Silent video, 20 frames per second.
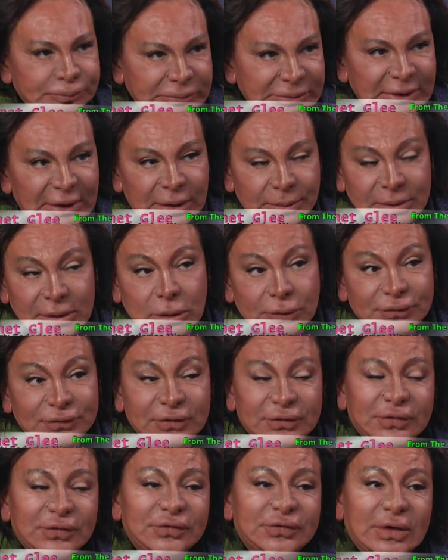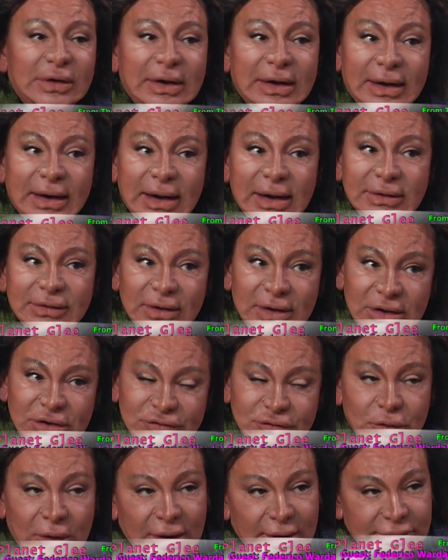because this is a great
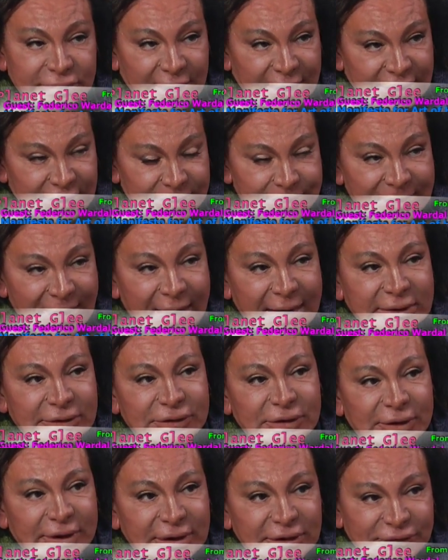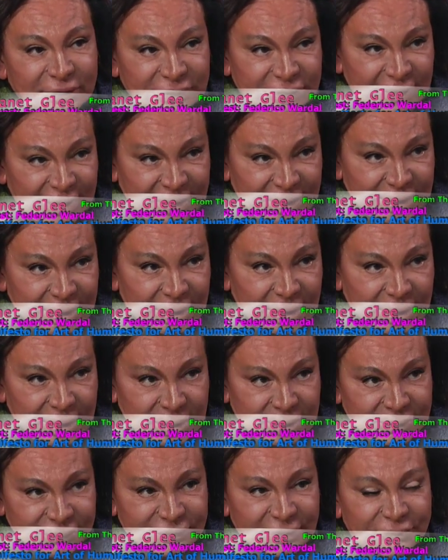issue, and I met recently
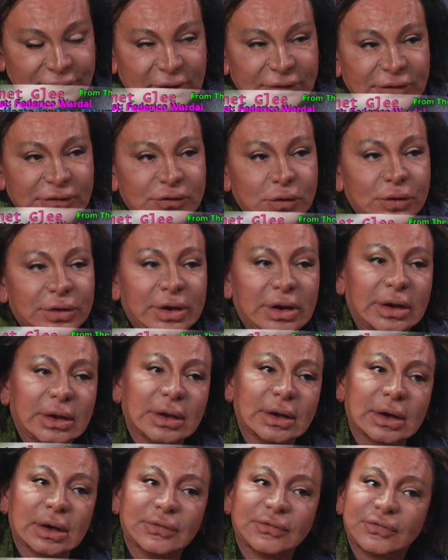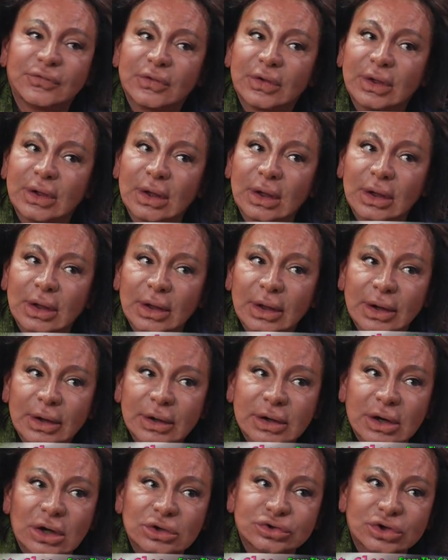in San Francisco here the
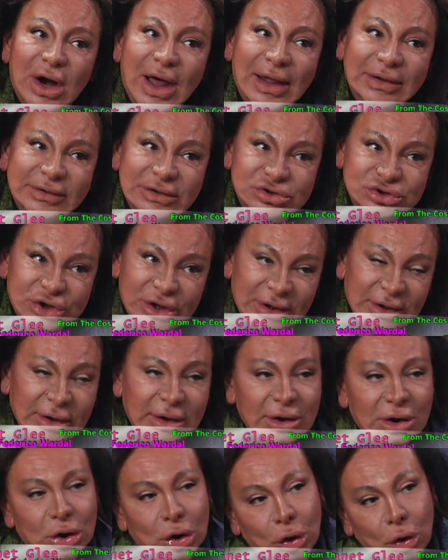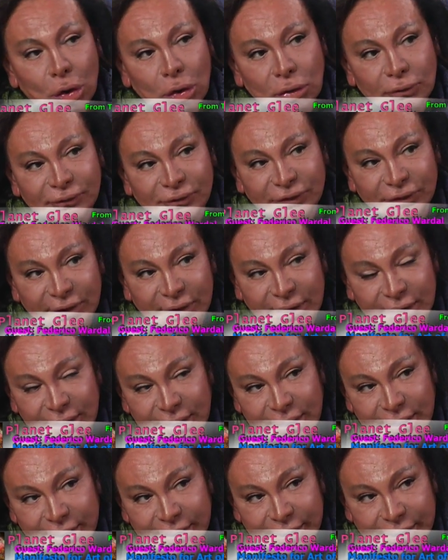cultural attaché of
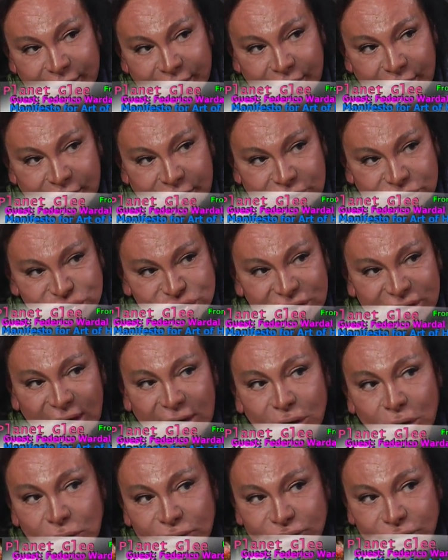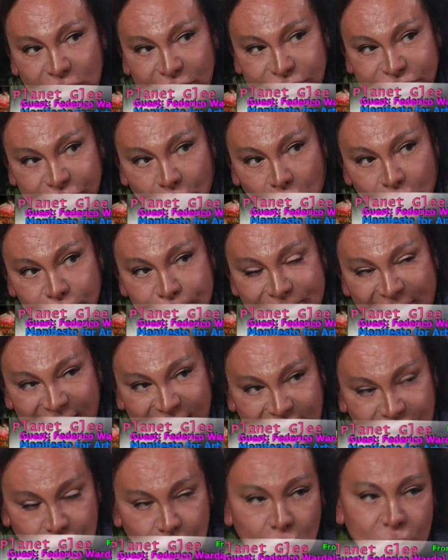the General Consulate of
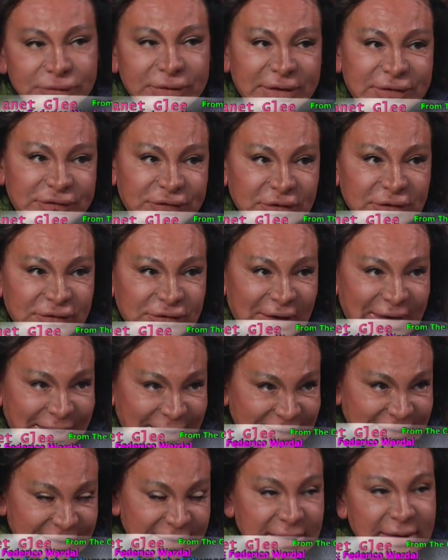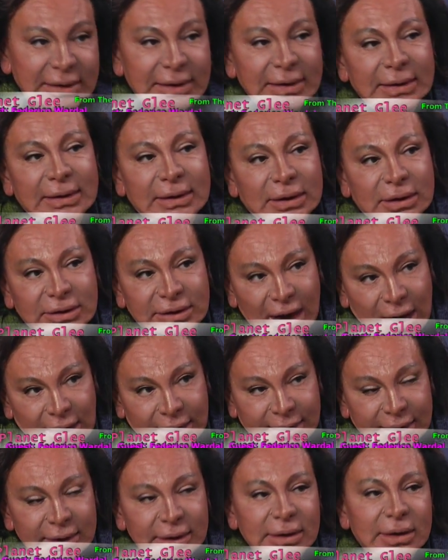Mexico, that she's a lady,
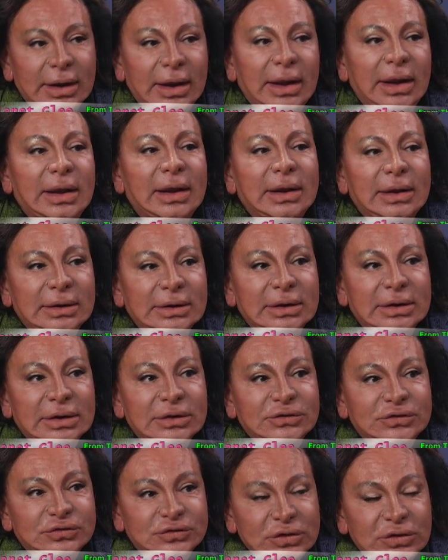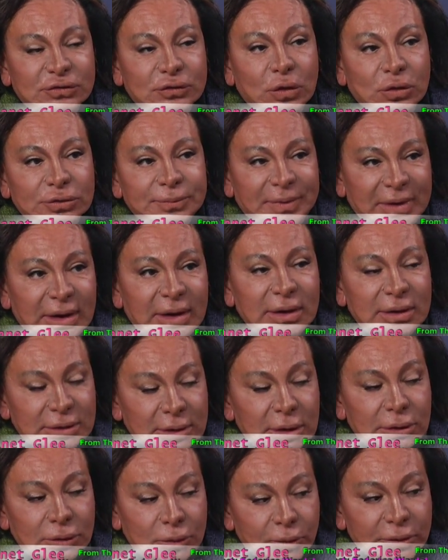young, and she told me,
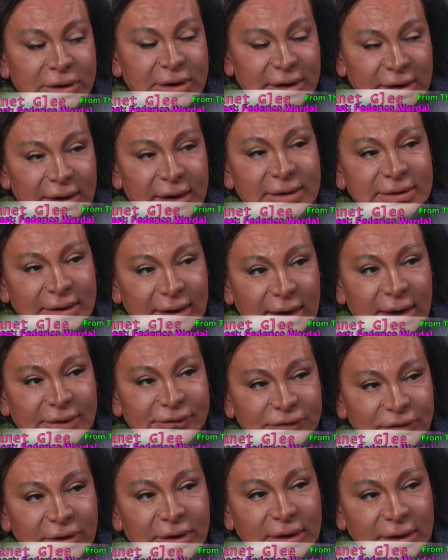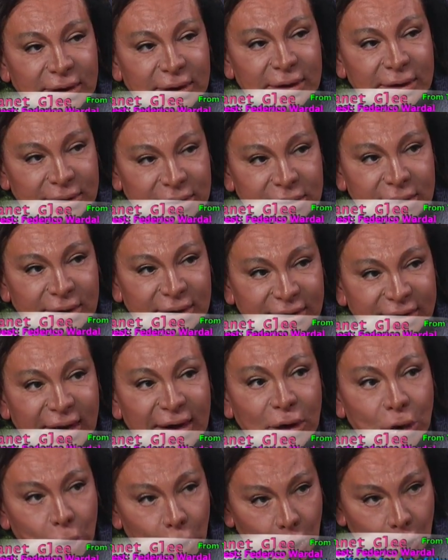no, we created last year the
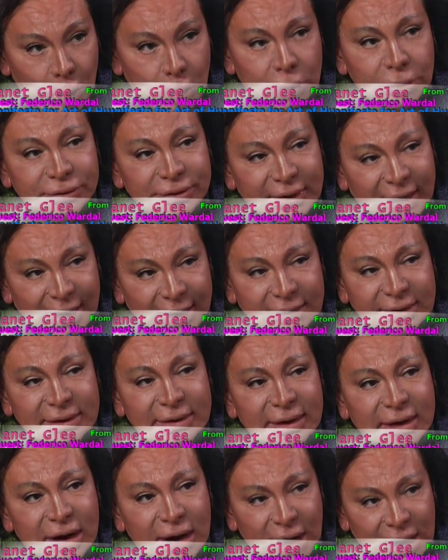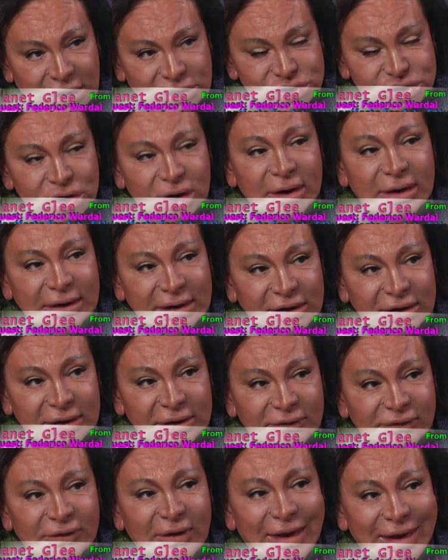law that the culture
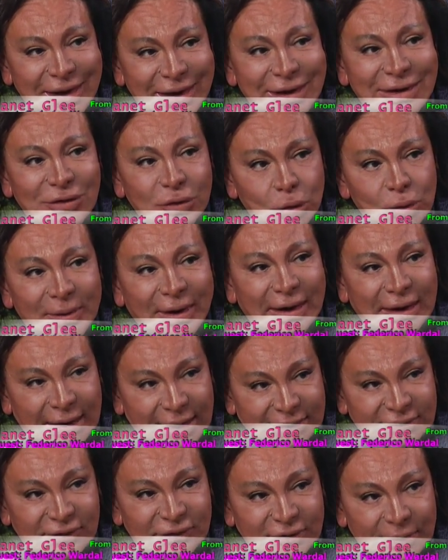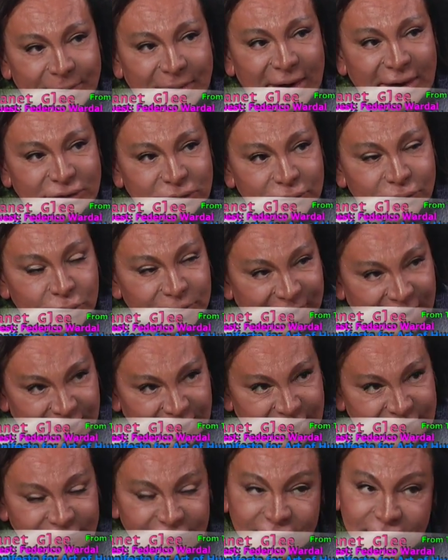is a human right, is a part of human
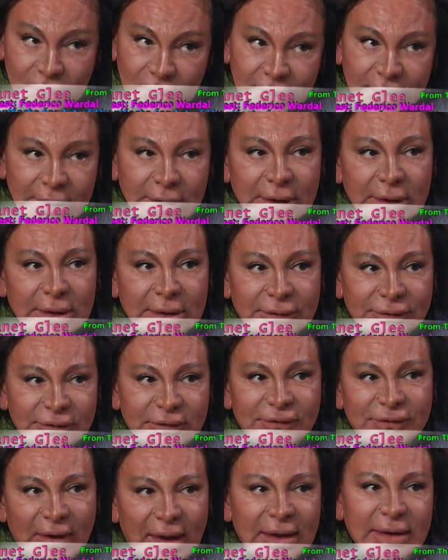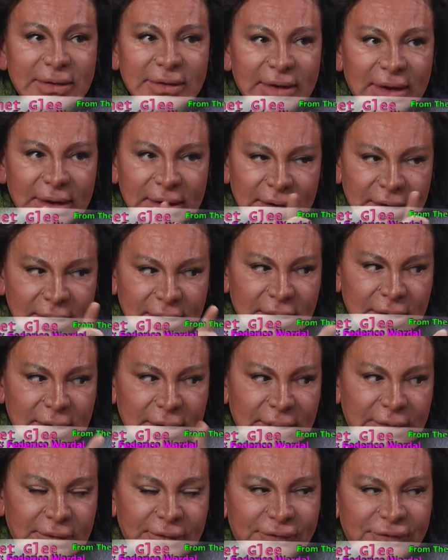rights. So this, and
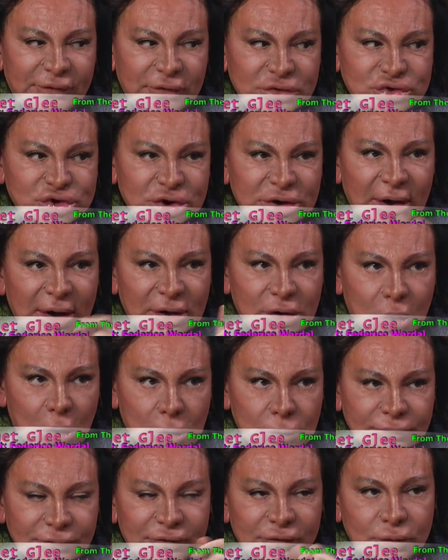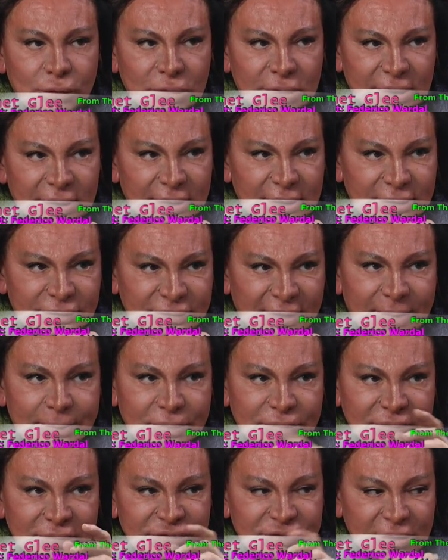the General Consul,
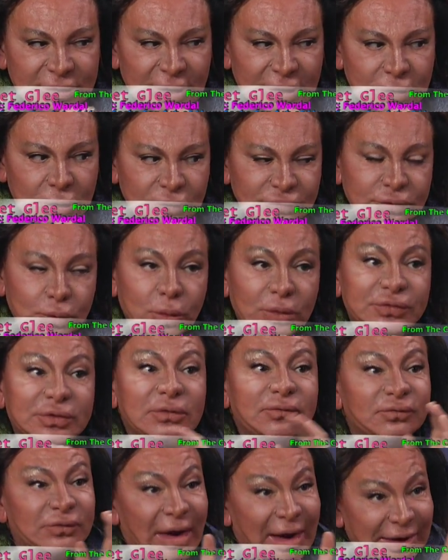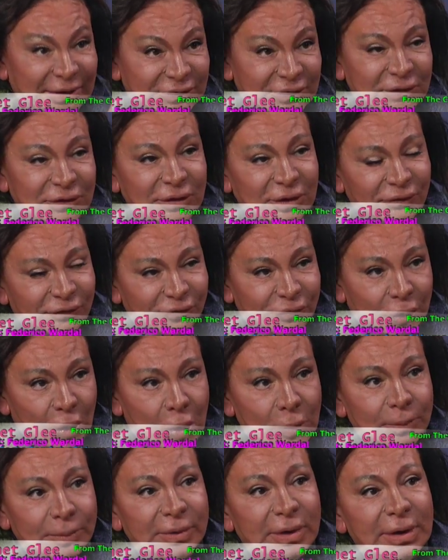Deputy General Consul, was invited from